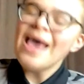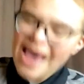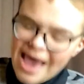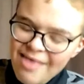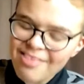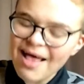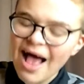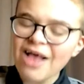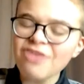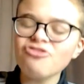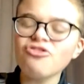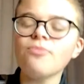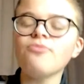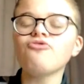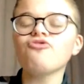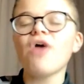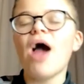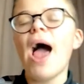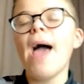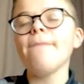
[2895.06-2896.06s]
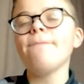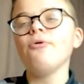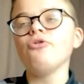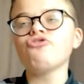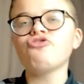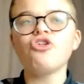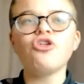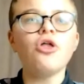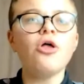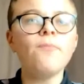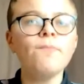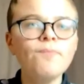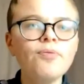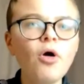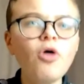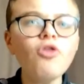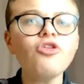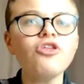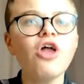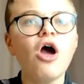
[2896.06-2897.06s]
Hit that subscribe button,
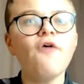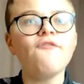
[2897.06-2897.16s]
put the